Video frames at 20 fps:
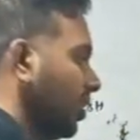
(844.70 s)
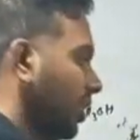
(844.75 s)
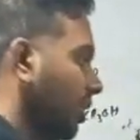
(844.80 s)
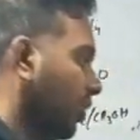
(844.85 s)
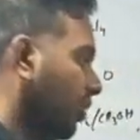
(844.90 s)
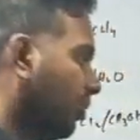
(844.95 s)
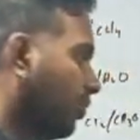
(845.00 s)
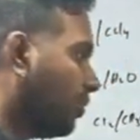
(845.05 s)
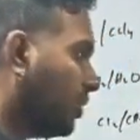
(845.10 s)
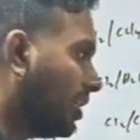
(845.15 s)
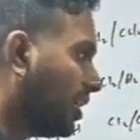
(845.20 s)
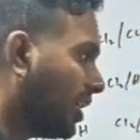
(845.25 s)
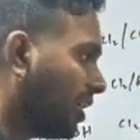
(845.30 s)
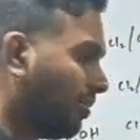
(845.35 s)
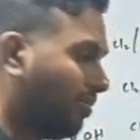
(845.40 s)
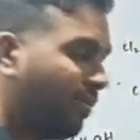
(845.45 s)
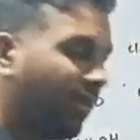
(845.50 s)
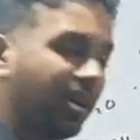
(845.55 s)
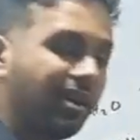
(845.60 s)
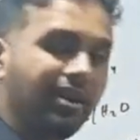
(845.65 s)
Now,
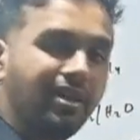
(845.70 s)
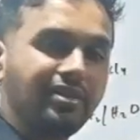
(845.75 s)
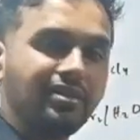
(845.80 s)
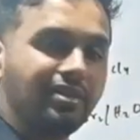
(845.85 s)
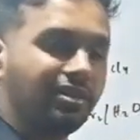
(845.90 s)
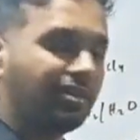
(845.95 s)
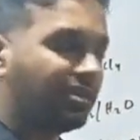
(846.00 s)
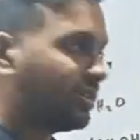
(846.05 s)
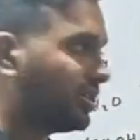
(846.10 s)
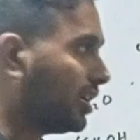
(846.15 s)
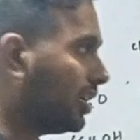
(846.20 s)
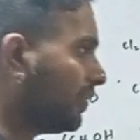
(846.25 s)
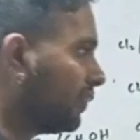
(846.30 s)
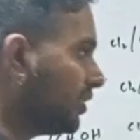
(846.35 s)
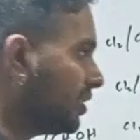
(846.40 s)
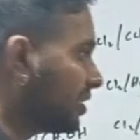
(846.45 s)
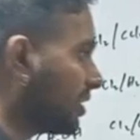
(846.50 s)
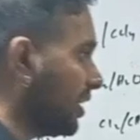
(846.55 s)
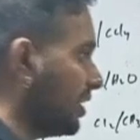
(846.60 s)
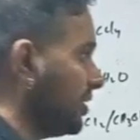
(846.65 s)
Br minus itself
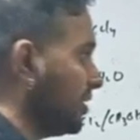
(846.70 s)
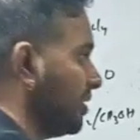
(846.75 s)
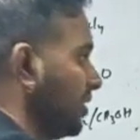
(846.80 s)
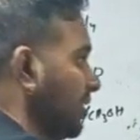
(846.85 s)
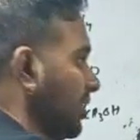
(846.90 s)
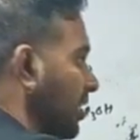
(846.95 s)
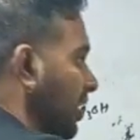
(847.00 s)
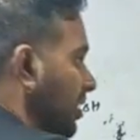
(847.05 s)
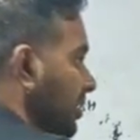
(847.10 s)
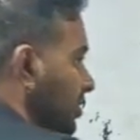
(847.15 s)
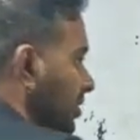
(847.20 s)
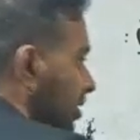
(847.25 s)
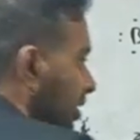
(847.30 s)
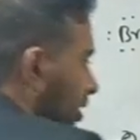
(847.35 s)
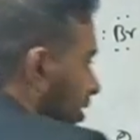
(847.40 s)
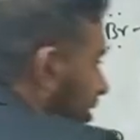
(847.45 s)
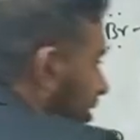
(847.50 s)
is considered as